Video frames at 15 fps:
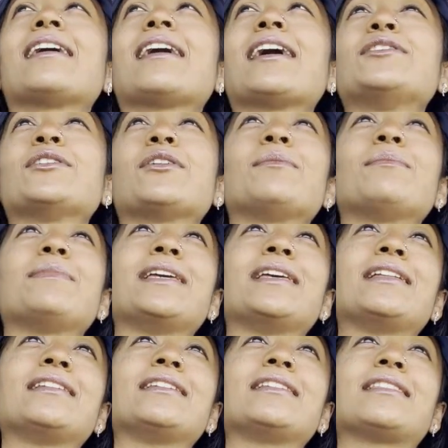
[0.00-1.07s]
I don't
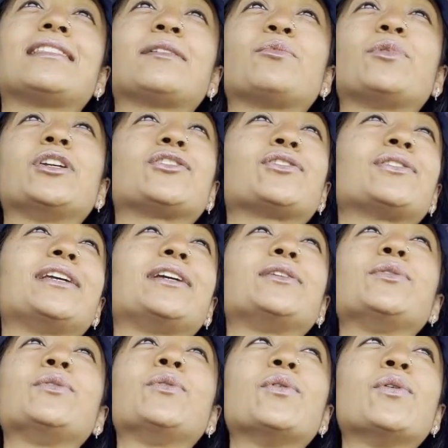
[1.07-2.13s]
mean that we should
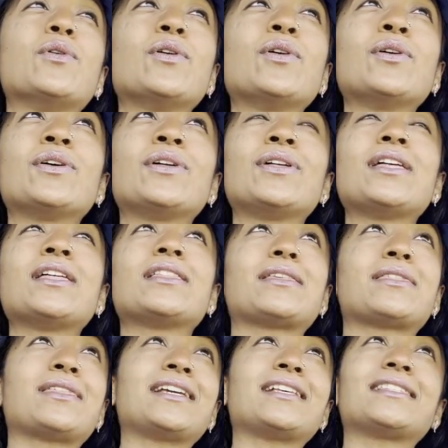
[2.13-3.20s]
ignore the
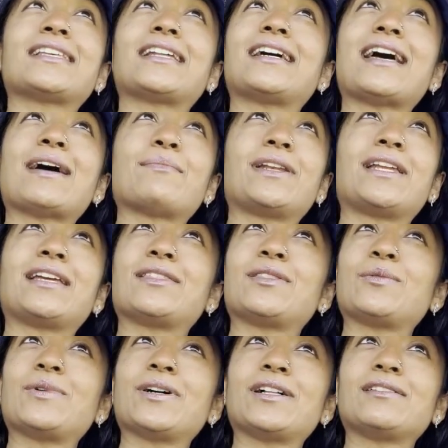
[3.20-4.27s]
things that are happening in the
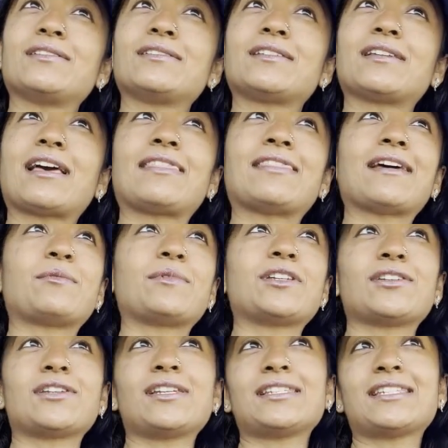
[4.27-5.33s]
world and that we
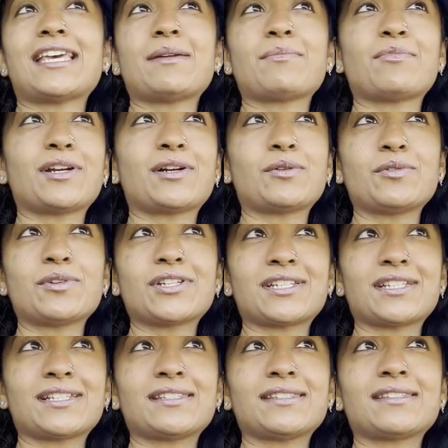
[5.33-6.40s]
shouldn't take
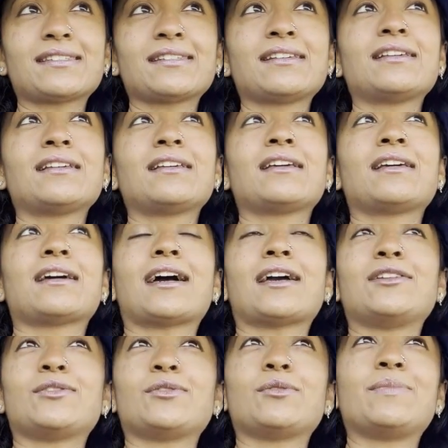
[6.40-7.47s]
precautions. I
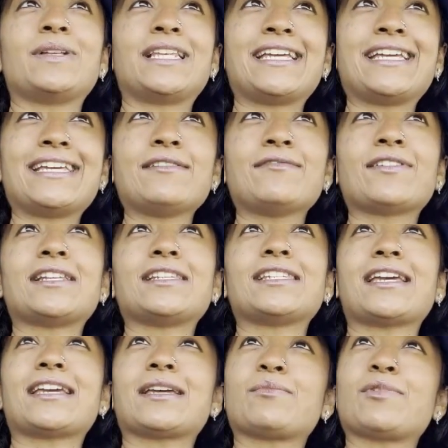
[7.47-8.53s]
do believe in
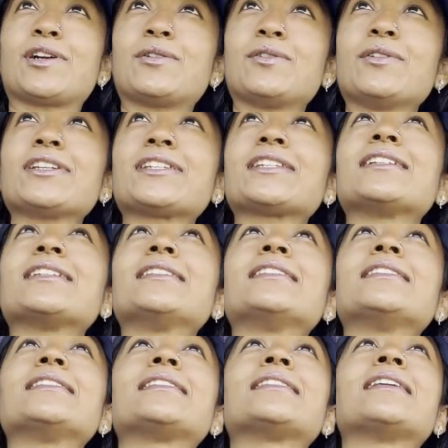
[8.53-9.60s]
taking
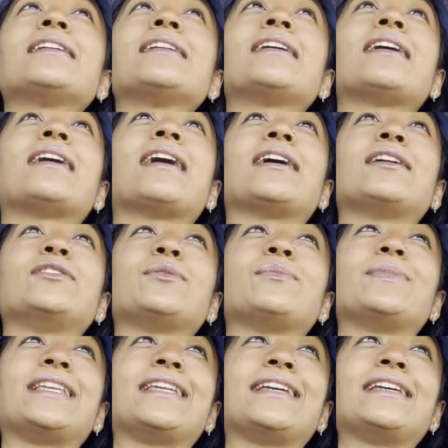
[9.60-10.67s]
precautions. I do
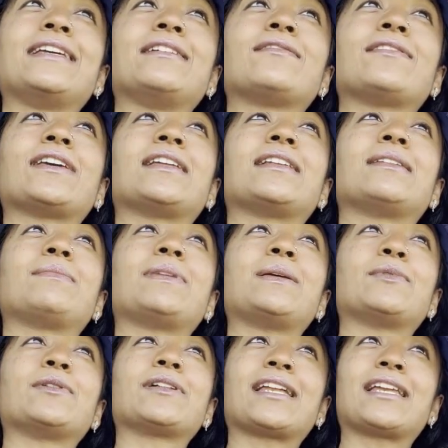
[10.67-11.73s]
believe in
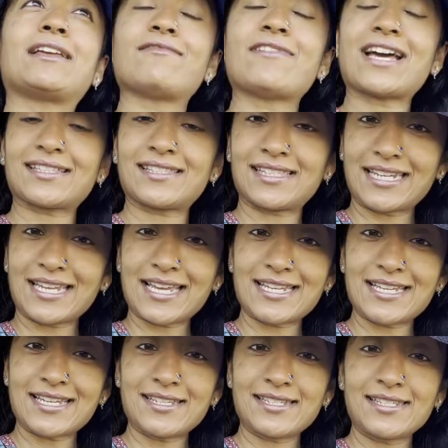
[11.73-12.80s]
people getting
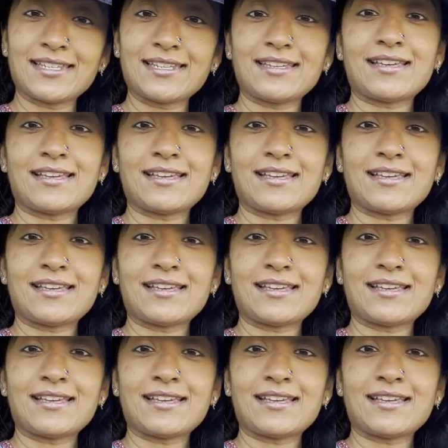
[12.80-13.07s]
vaccinated.